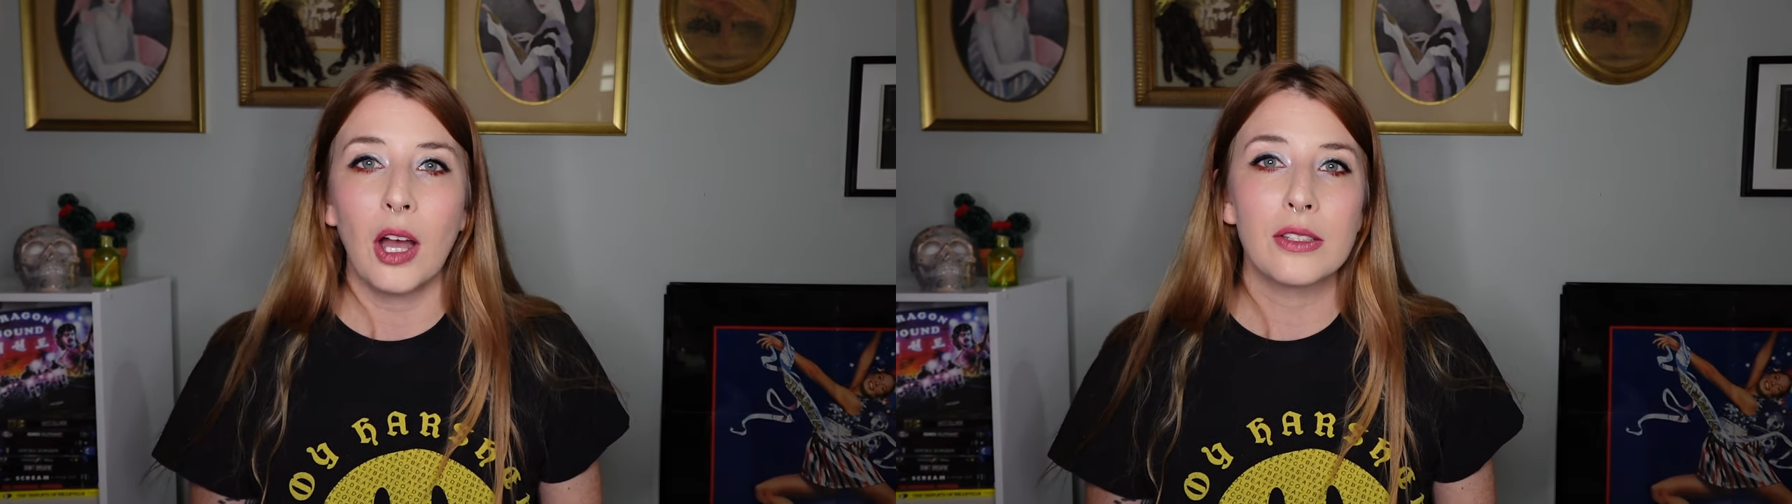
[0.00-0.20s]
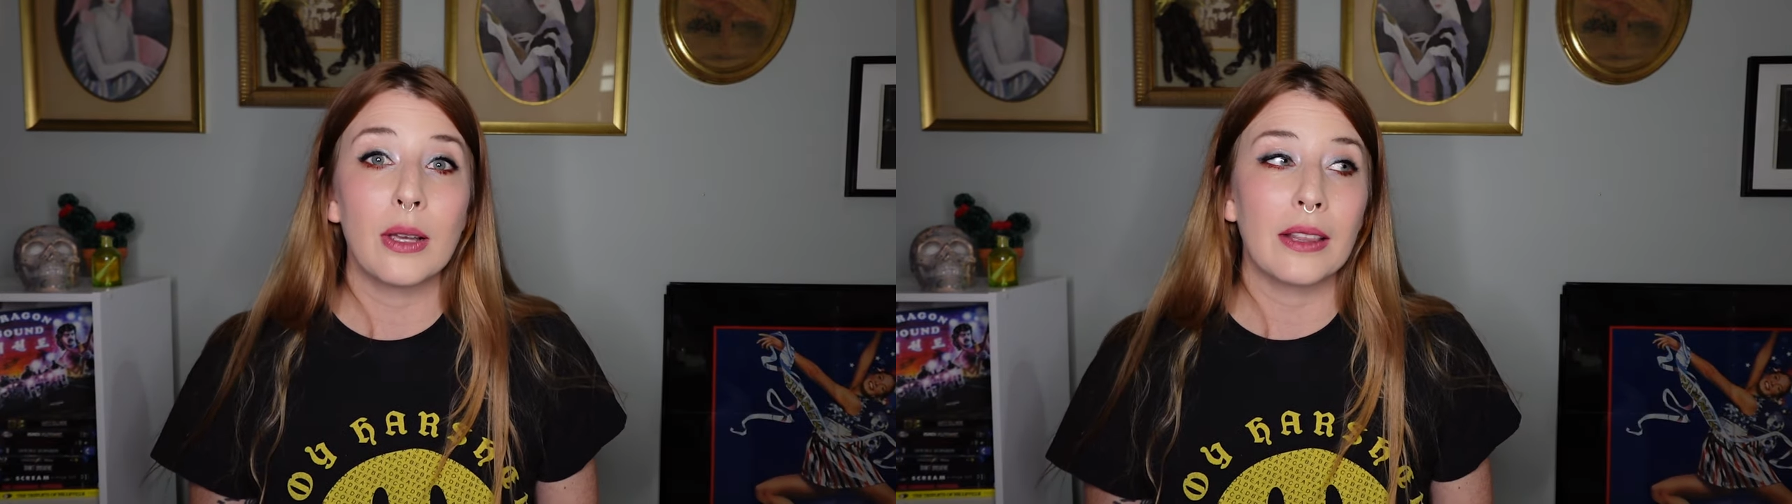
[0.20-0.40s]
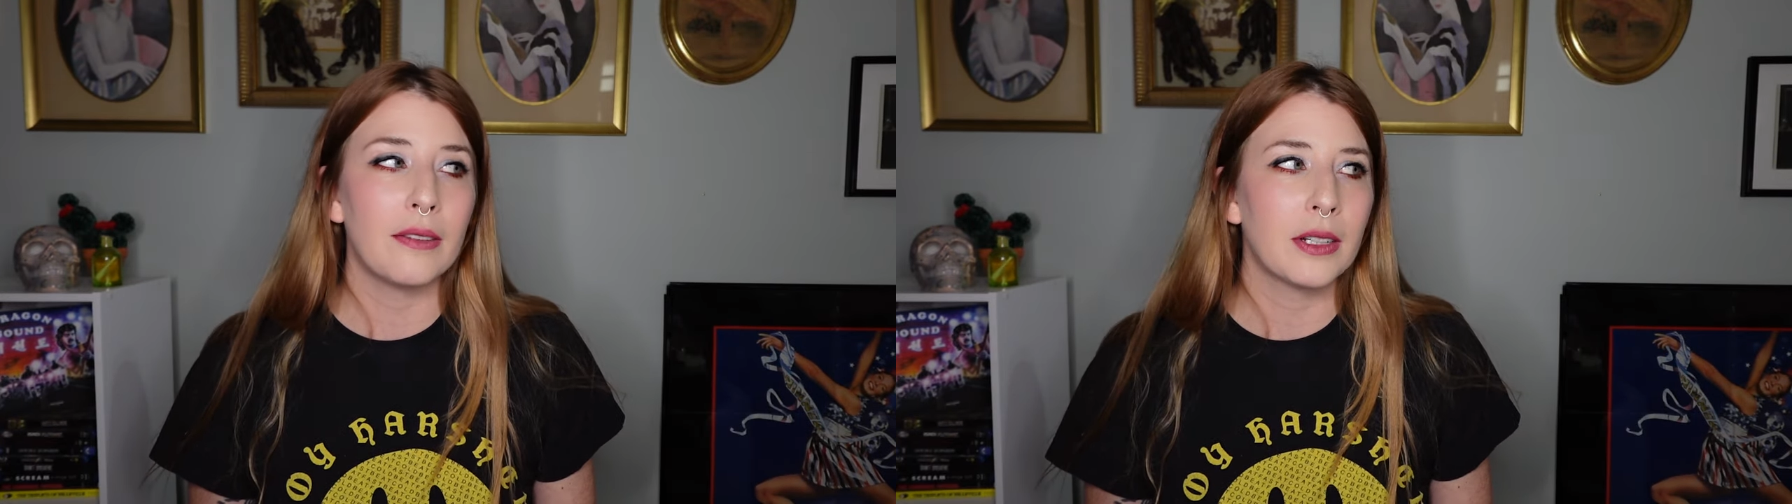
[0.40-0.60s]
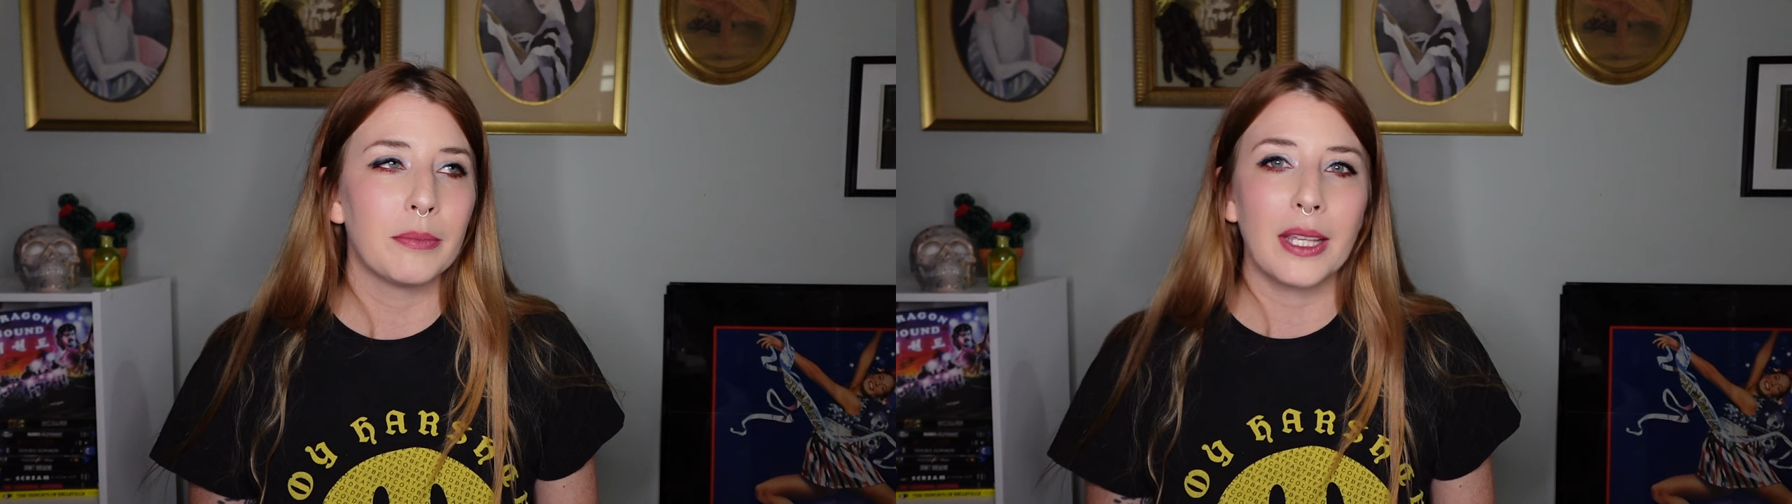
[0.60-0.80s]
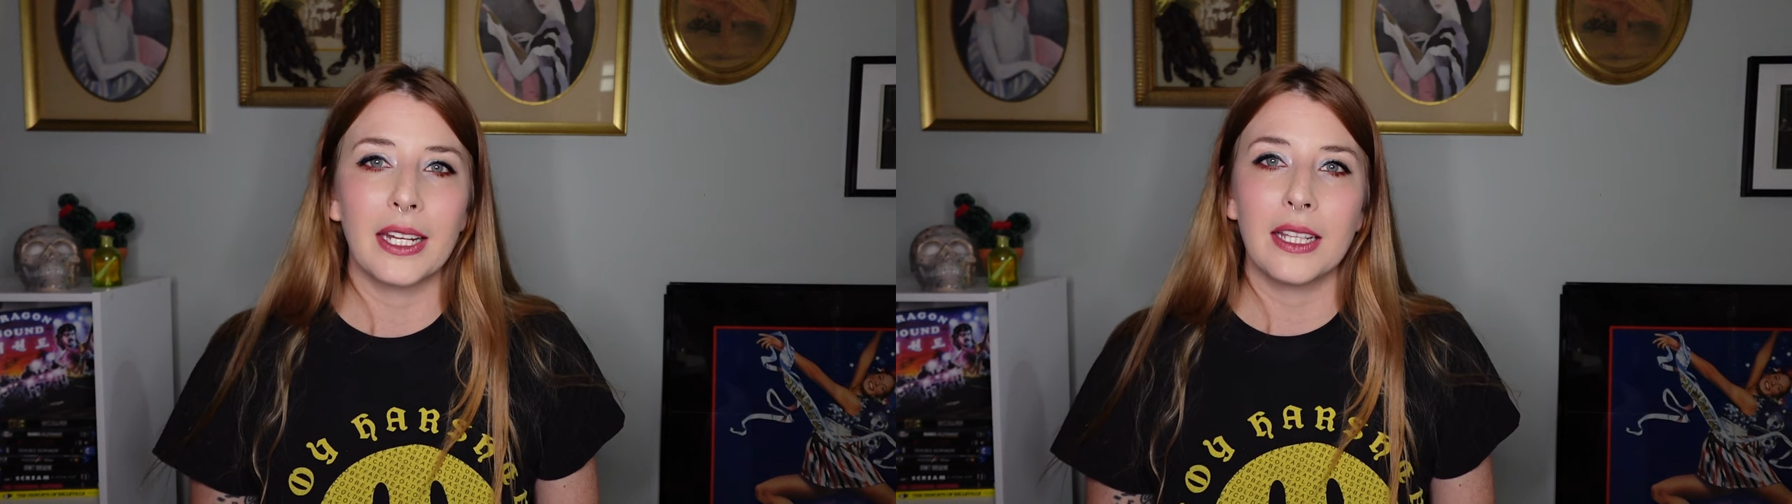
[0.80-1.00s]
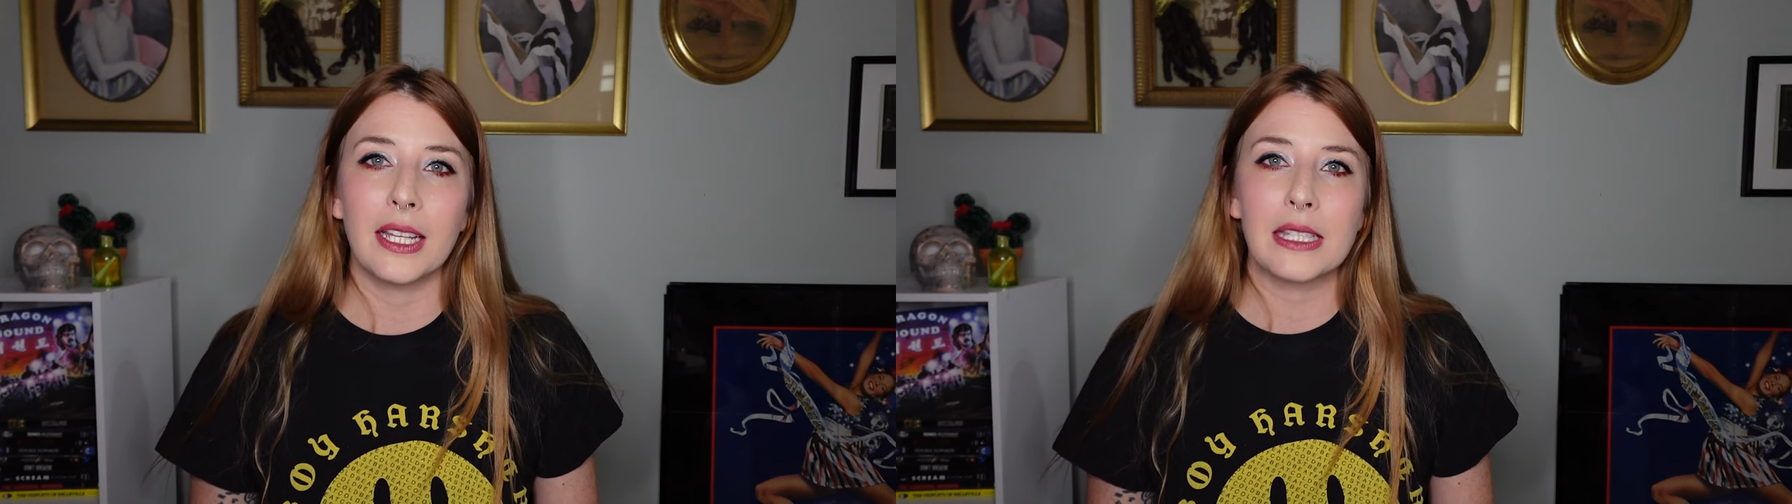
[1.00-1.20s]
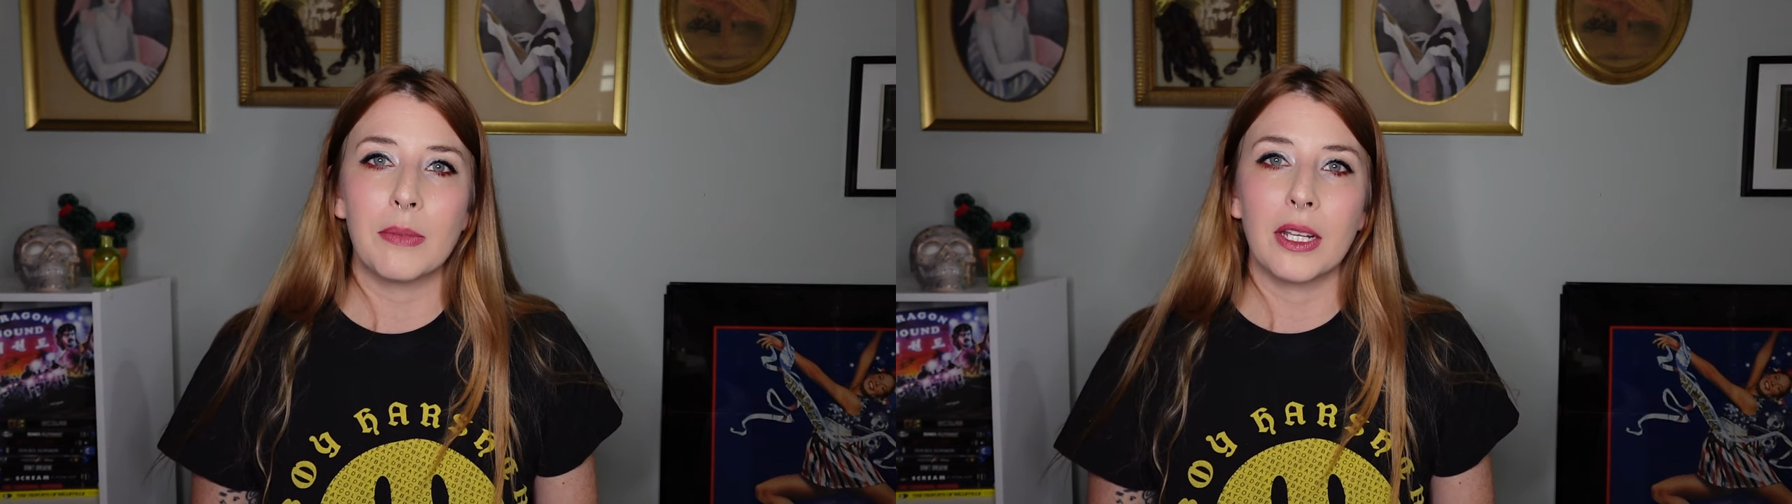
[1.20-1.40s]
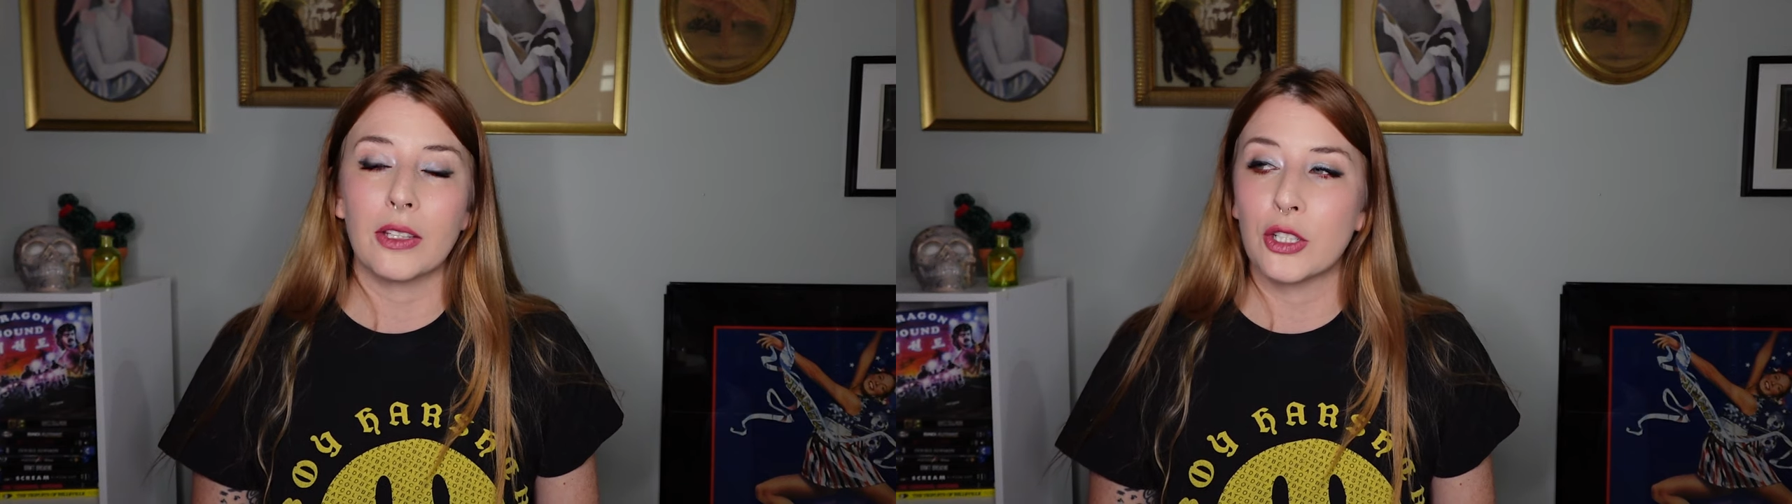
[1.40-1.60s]
Also, I love complaining. That's
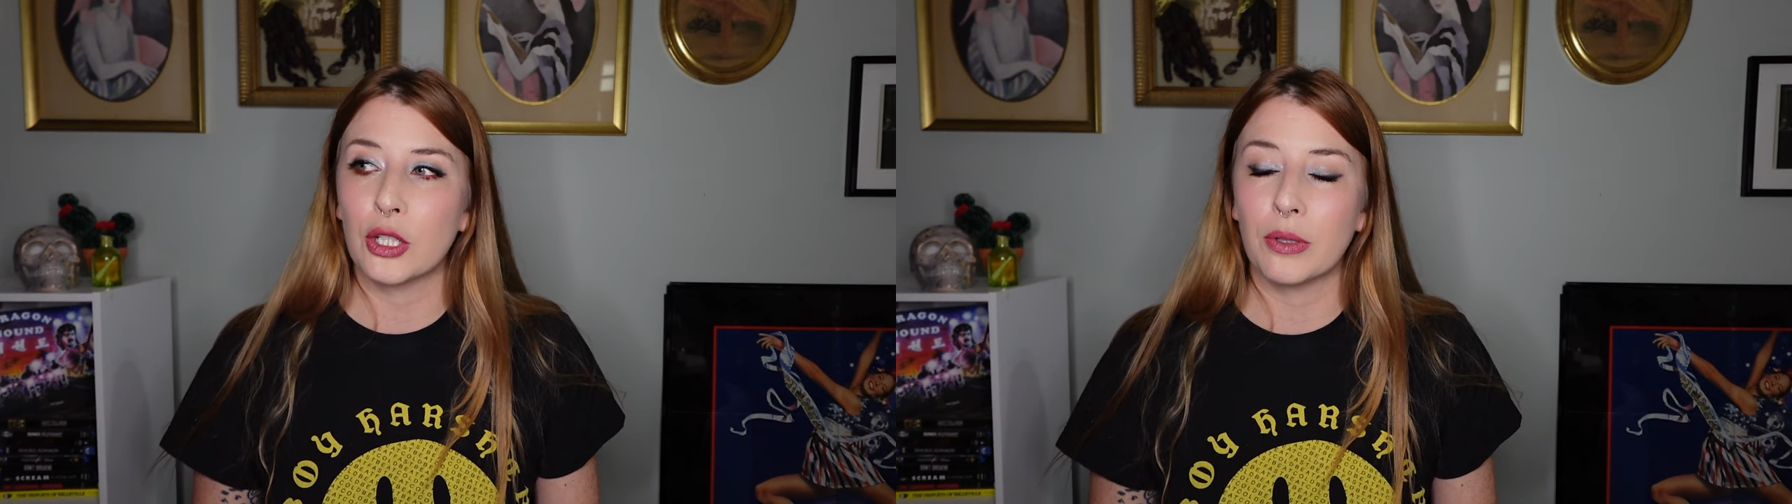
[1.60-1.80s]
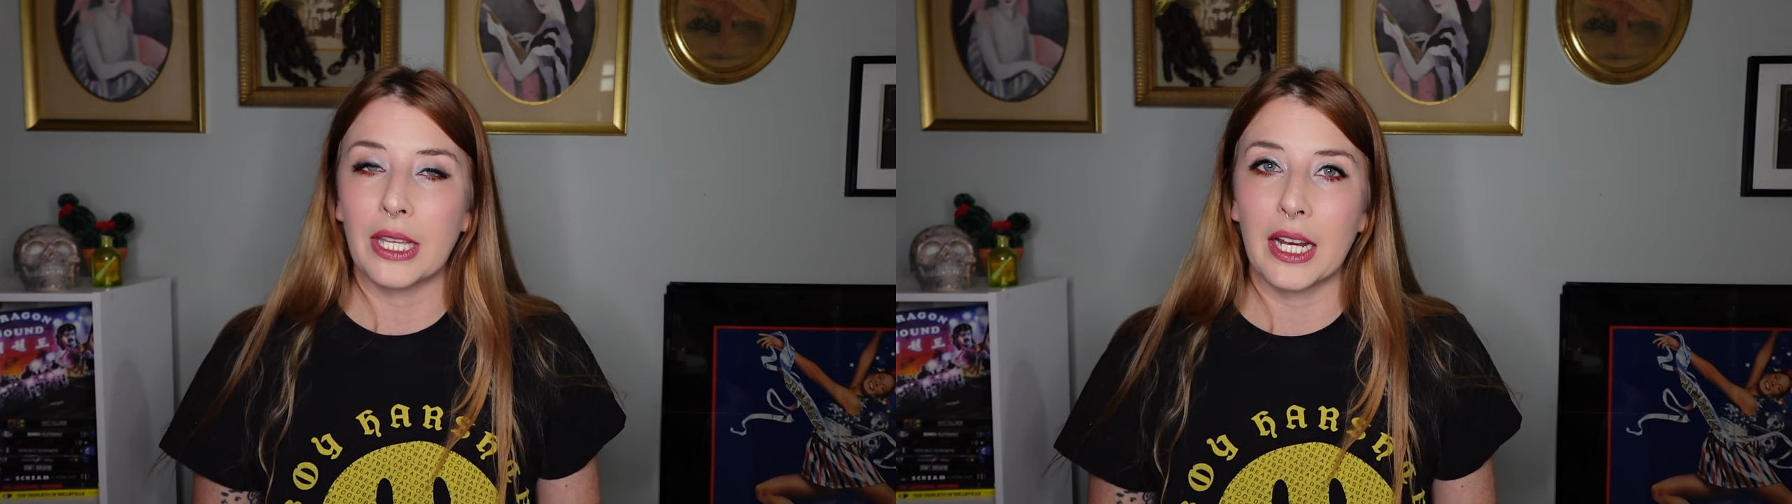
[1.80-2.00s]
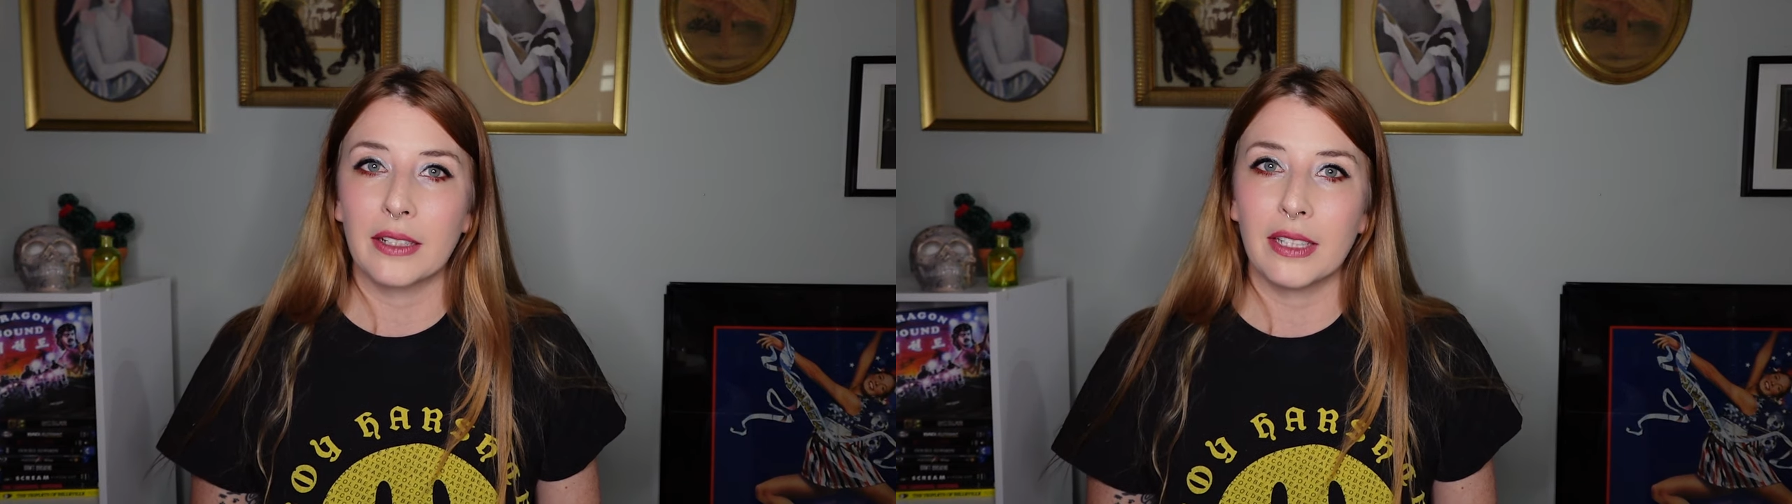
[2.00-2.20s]
my other Jew thing.